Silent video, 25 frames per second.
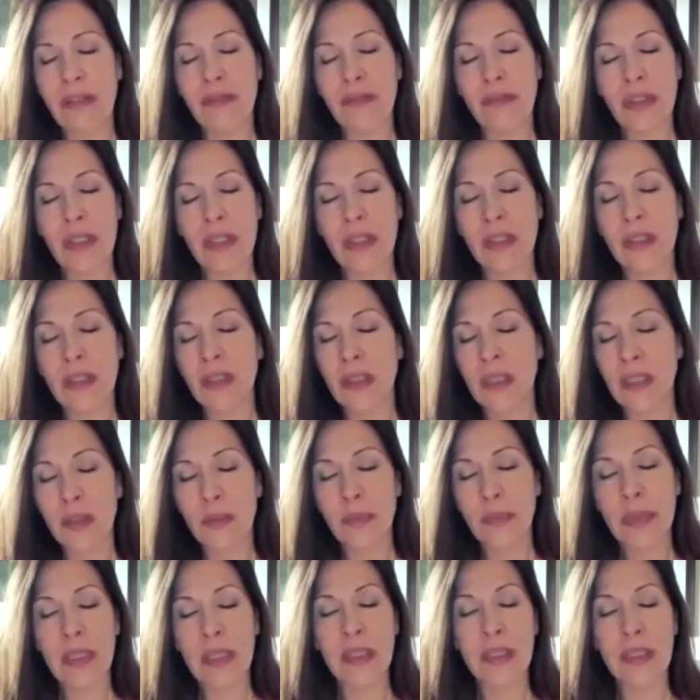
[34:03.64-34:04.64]
feel a little
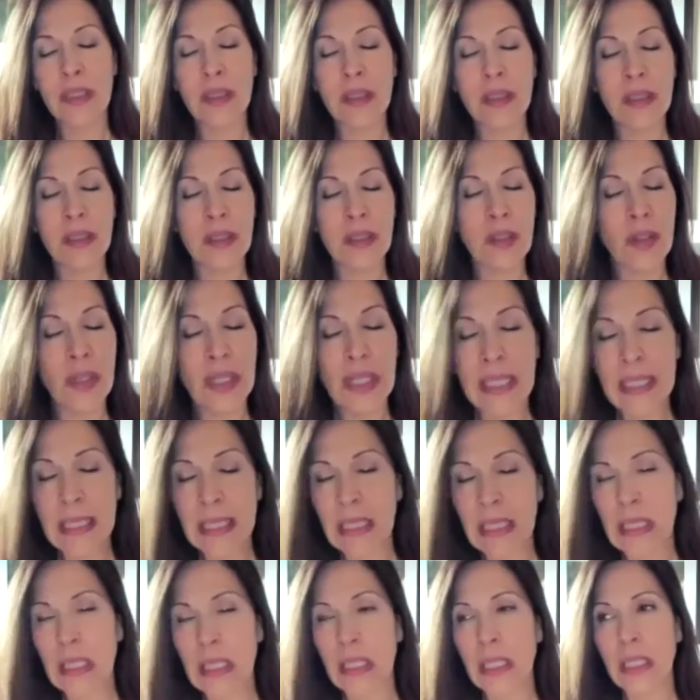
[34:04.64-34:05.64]
bit
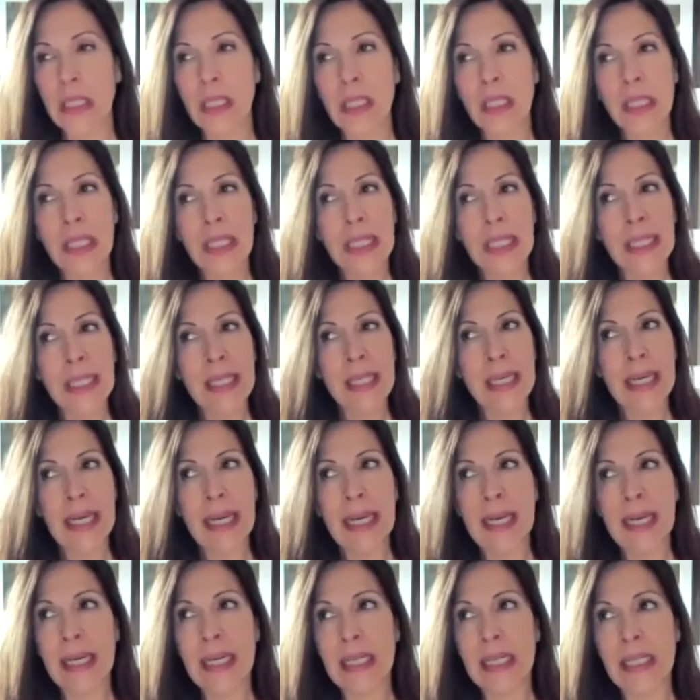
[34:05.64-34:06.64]
crazy
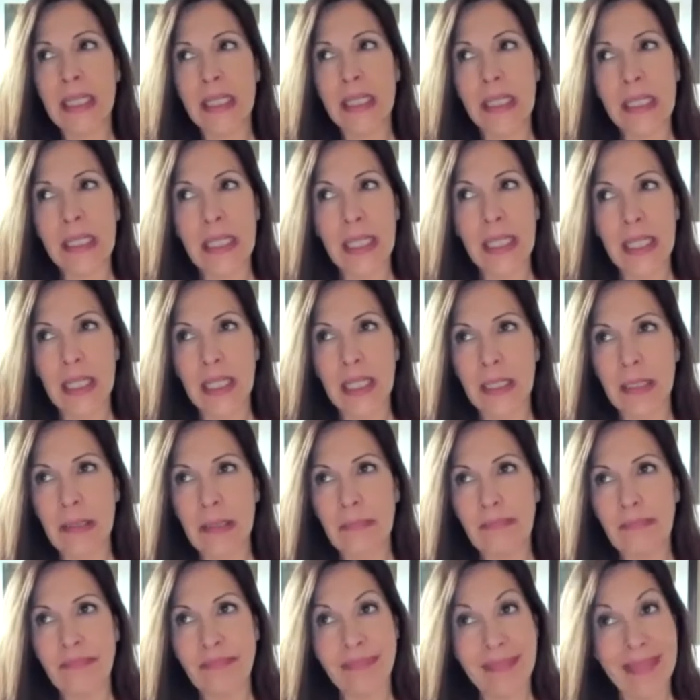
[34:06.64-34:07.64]
and
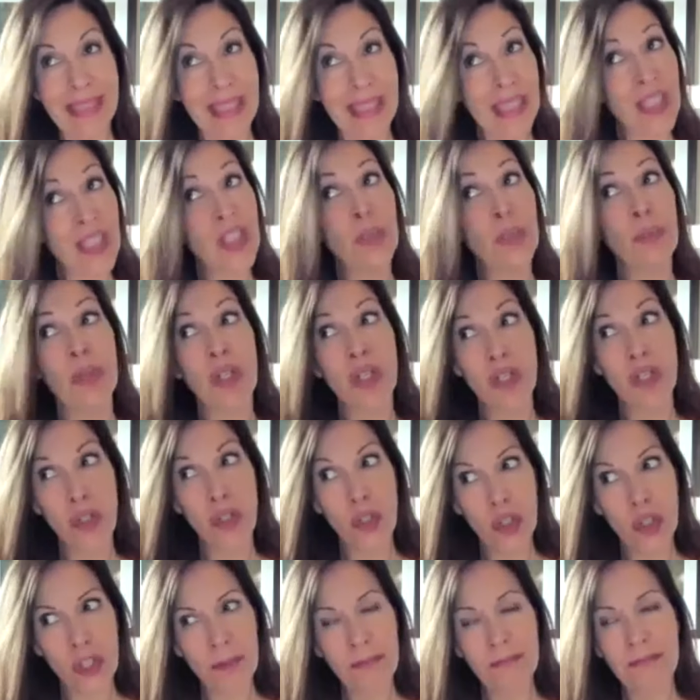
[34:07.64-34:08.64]
um, into
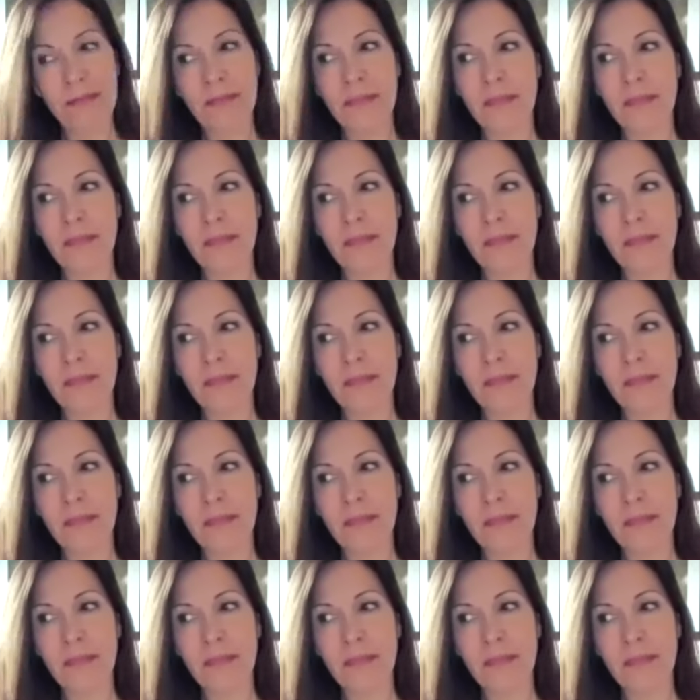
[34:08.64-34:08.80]
March,